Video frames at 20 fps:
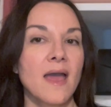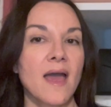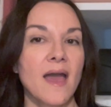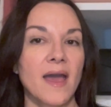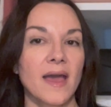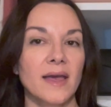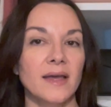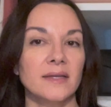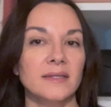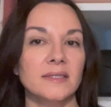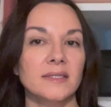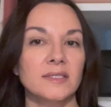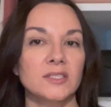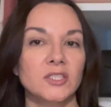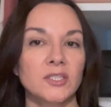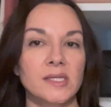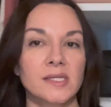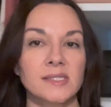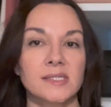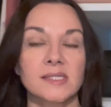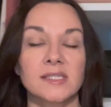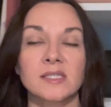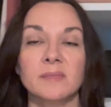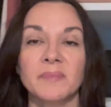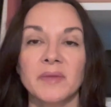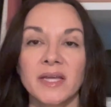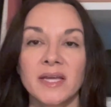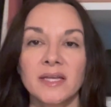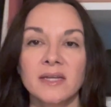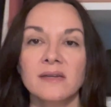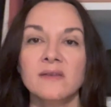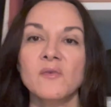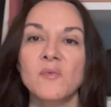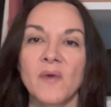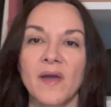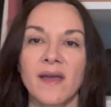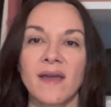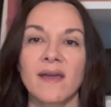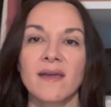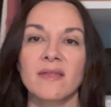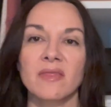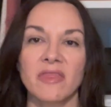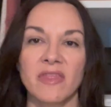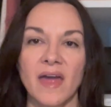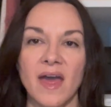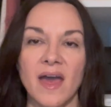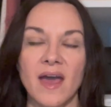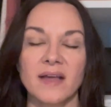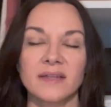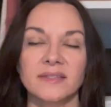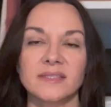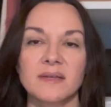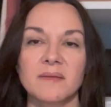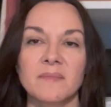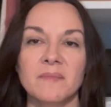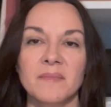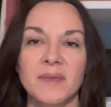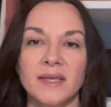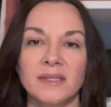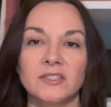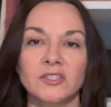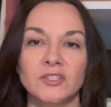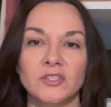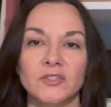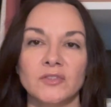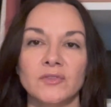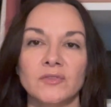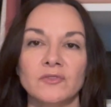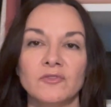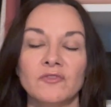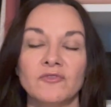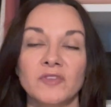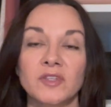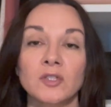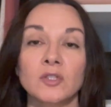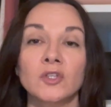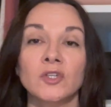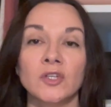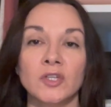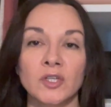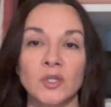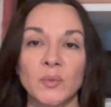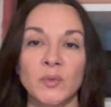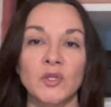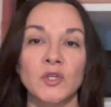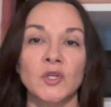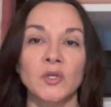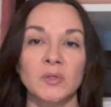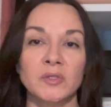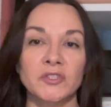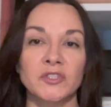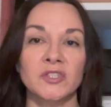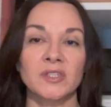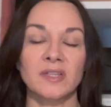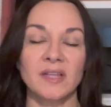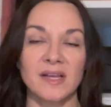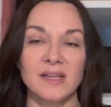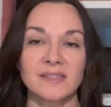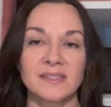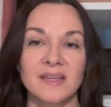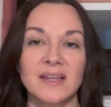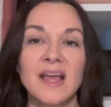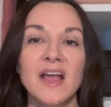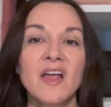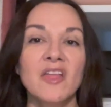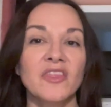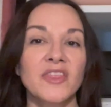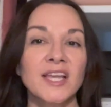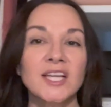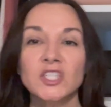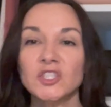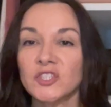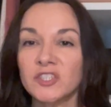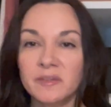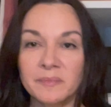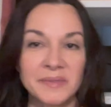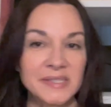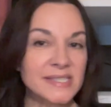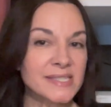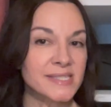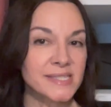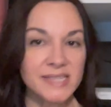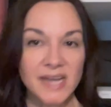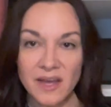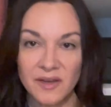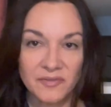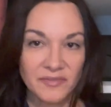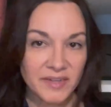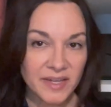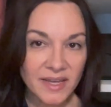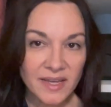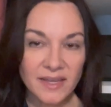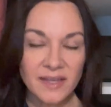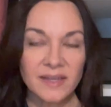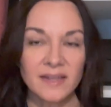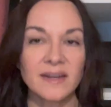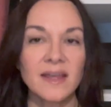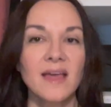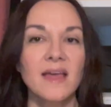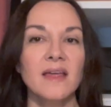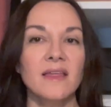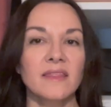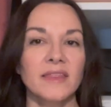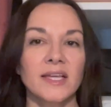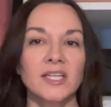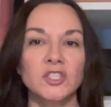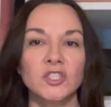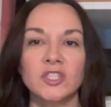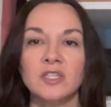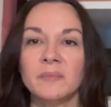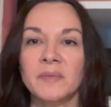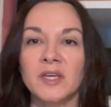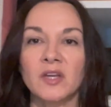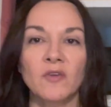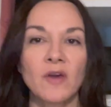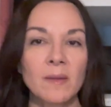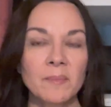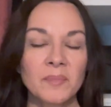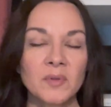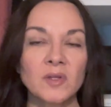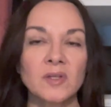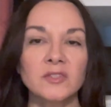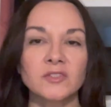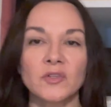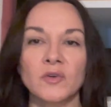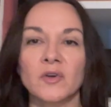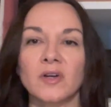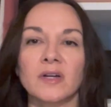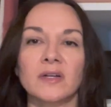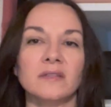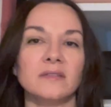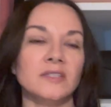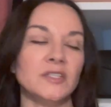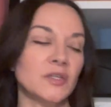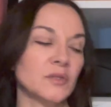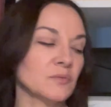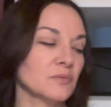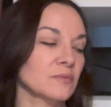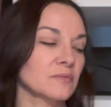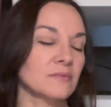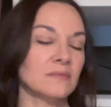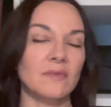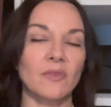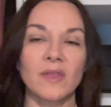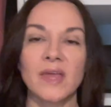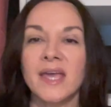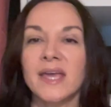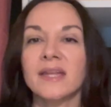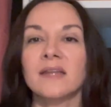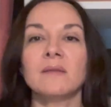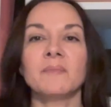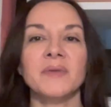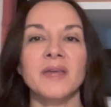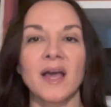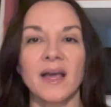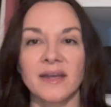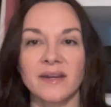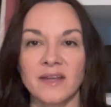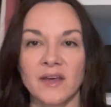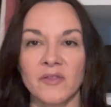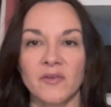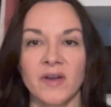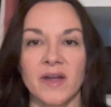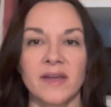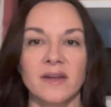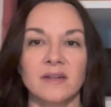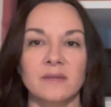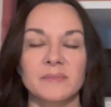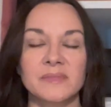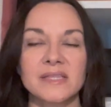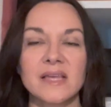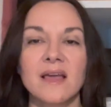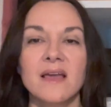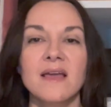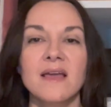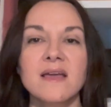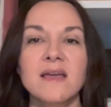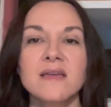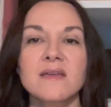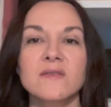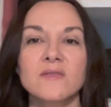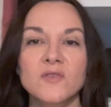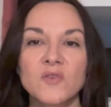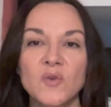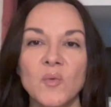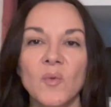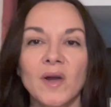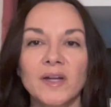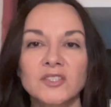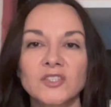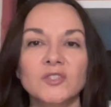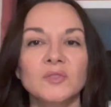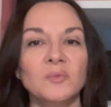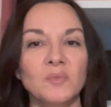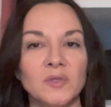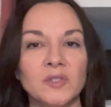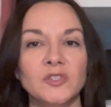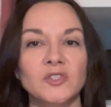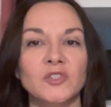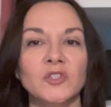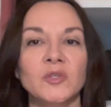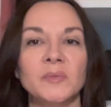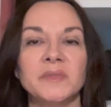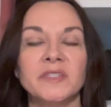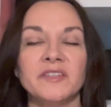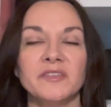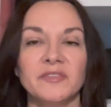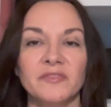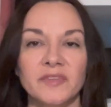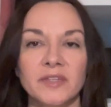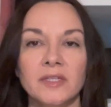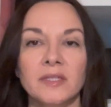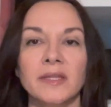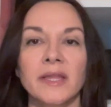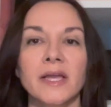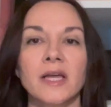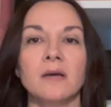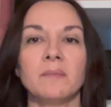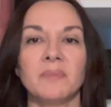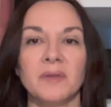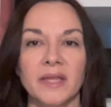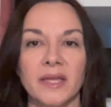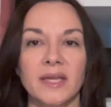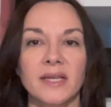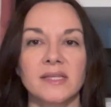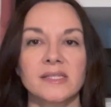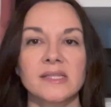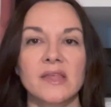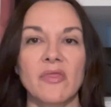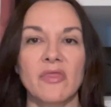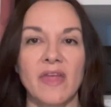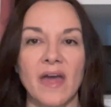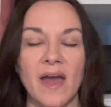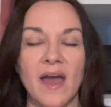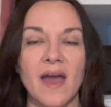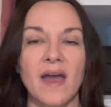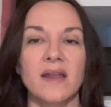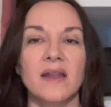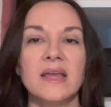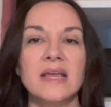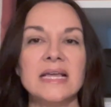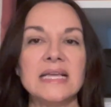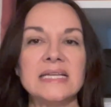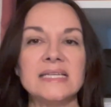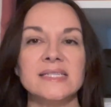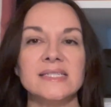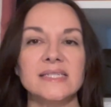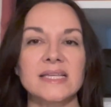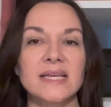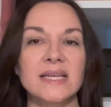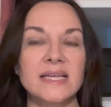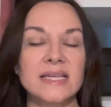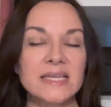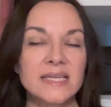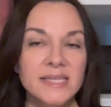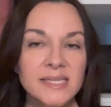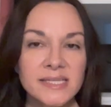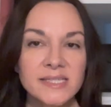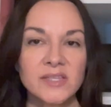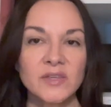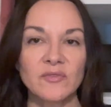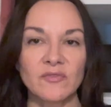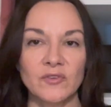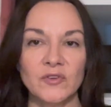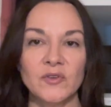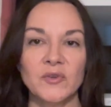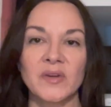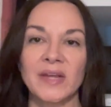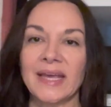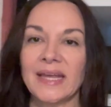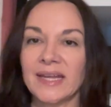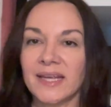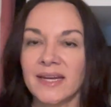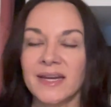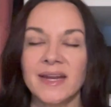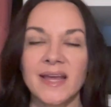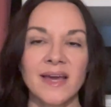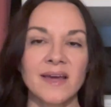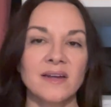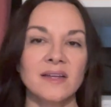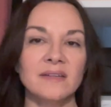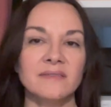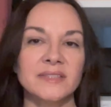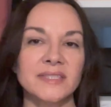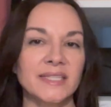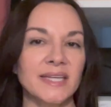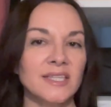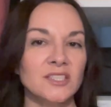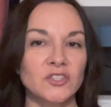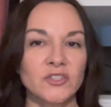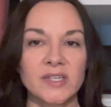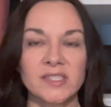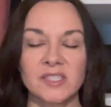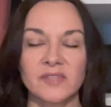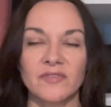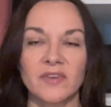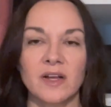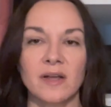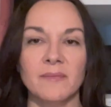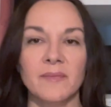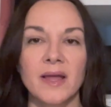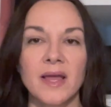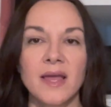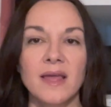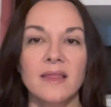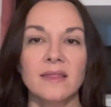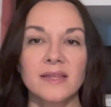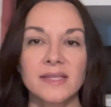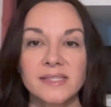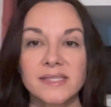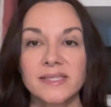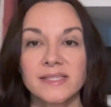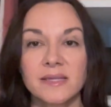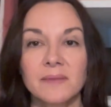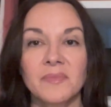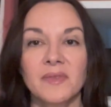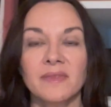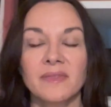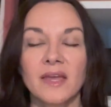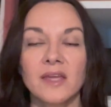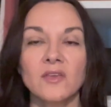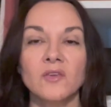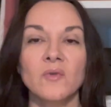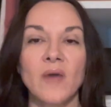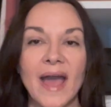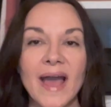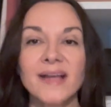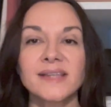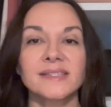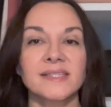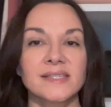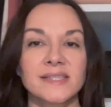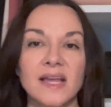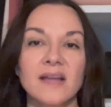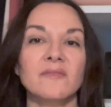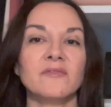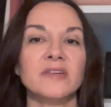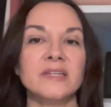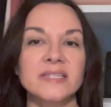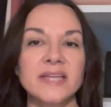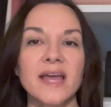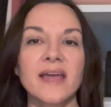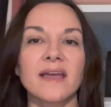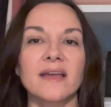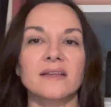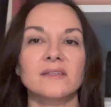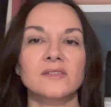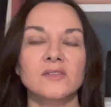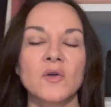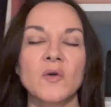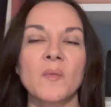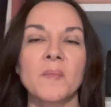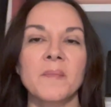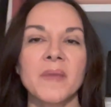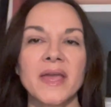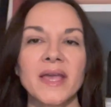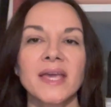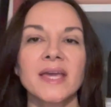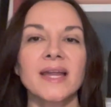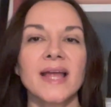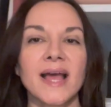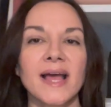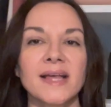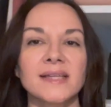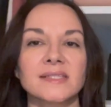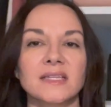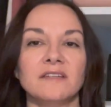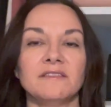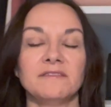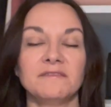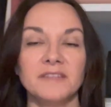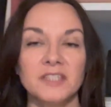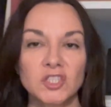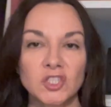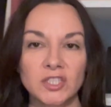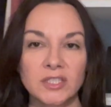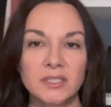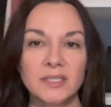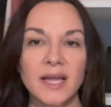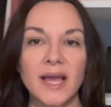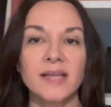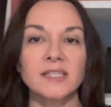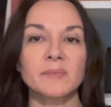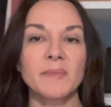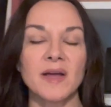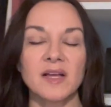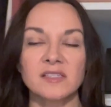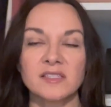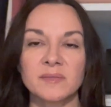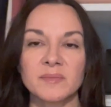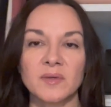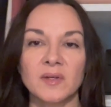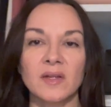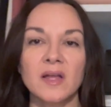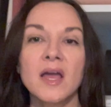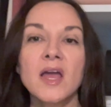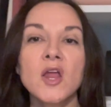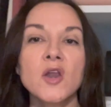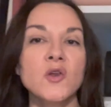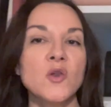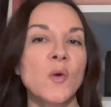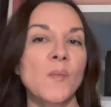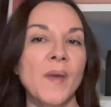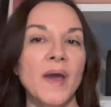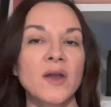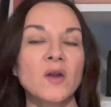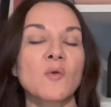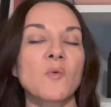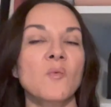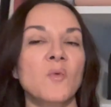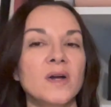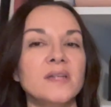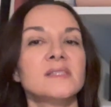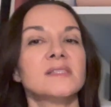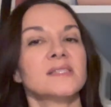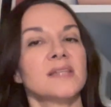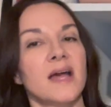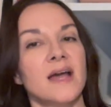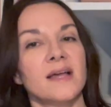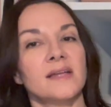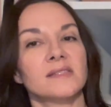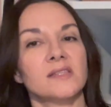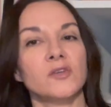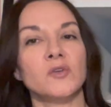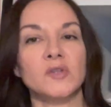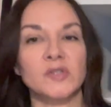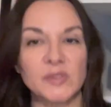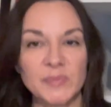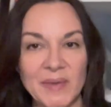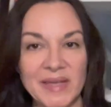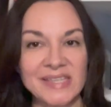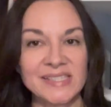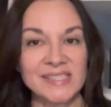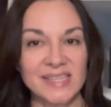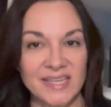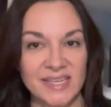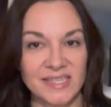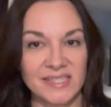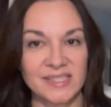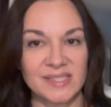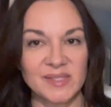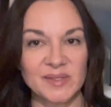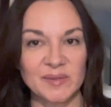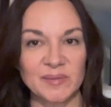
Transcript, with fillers: and just displayed in a way that makes you feel good when you go into your closet. Things shouldn't be stuffed in, things shouldn't be crumpled or, you know, hidden behind other items. You want your wardrobe to feel like a place that is easy for you to get in and out of, to get dressed from. This is something that you access every day. So make it as efficient as possible, no matter what size your space is.